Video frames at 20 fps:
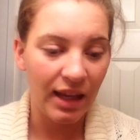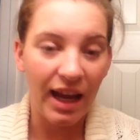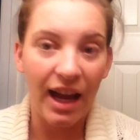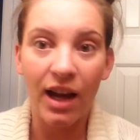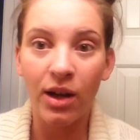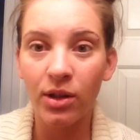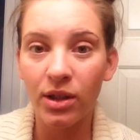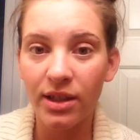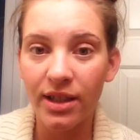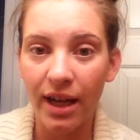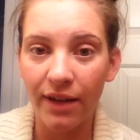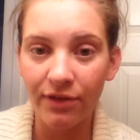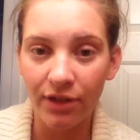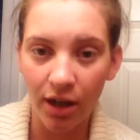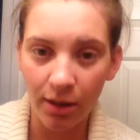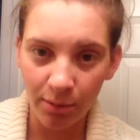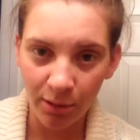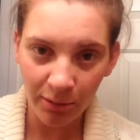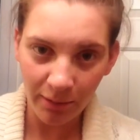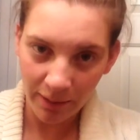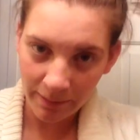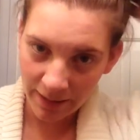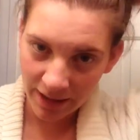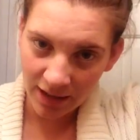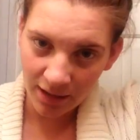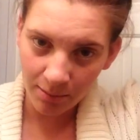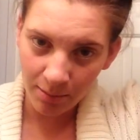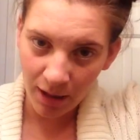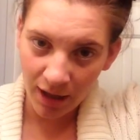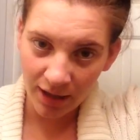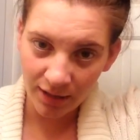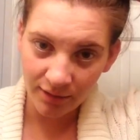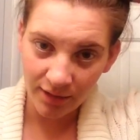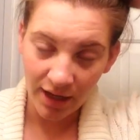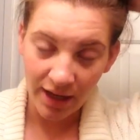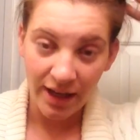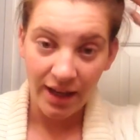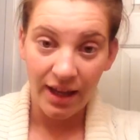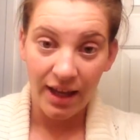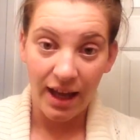hours after I put my makeup on,
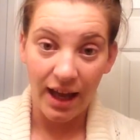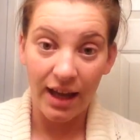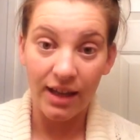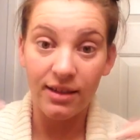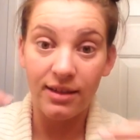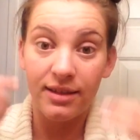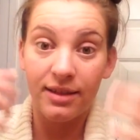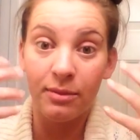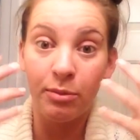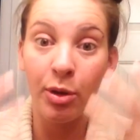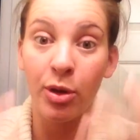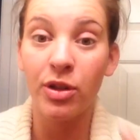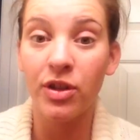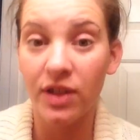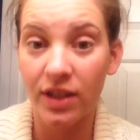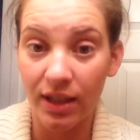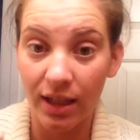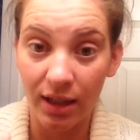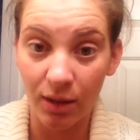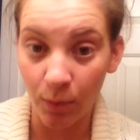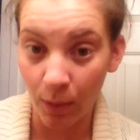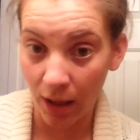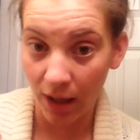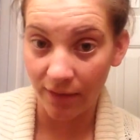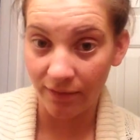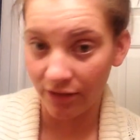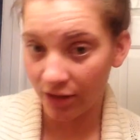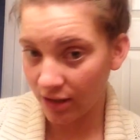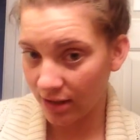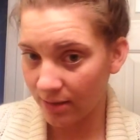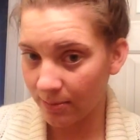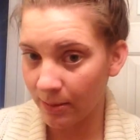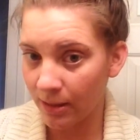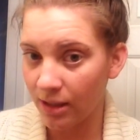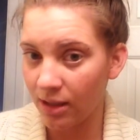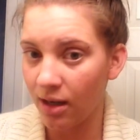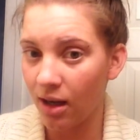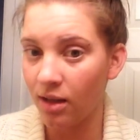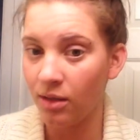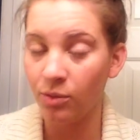as opposed to like when I first put
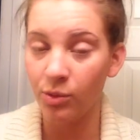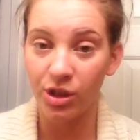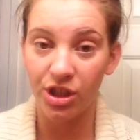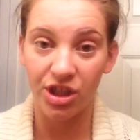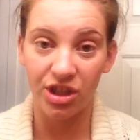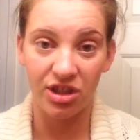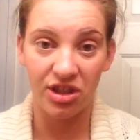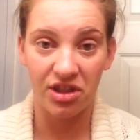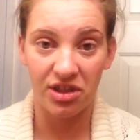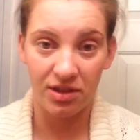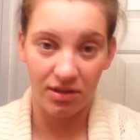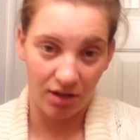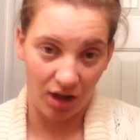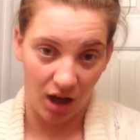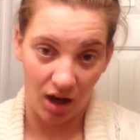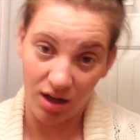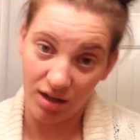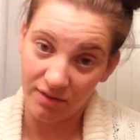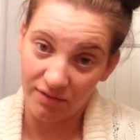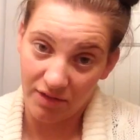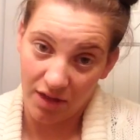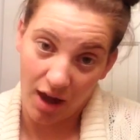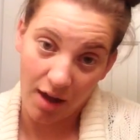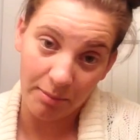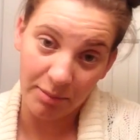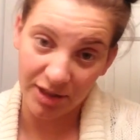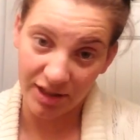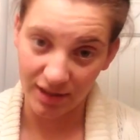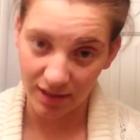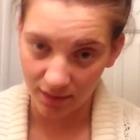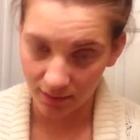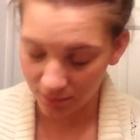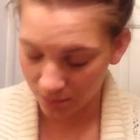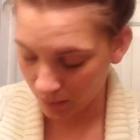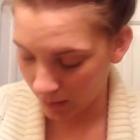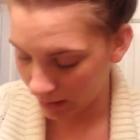it on, which is kind of the opposite of